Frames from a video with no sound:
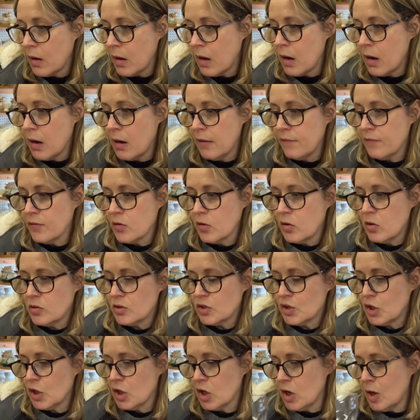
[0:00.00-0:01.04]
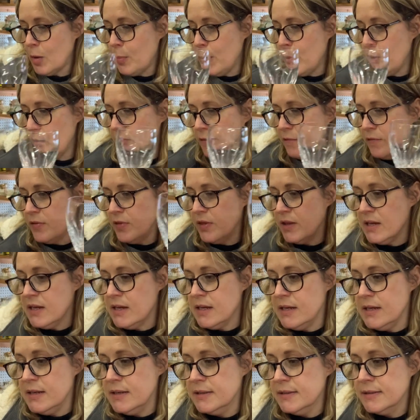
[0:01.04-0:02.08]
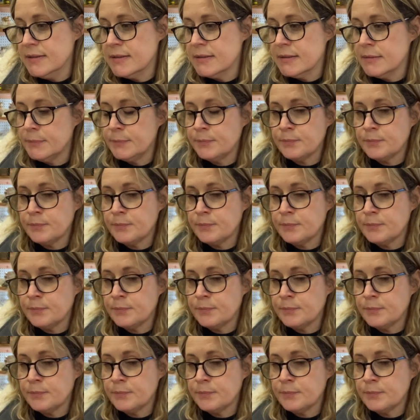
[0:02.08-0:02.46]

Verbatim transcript: I've got a couple of these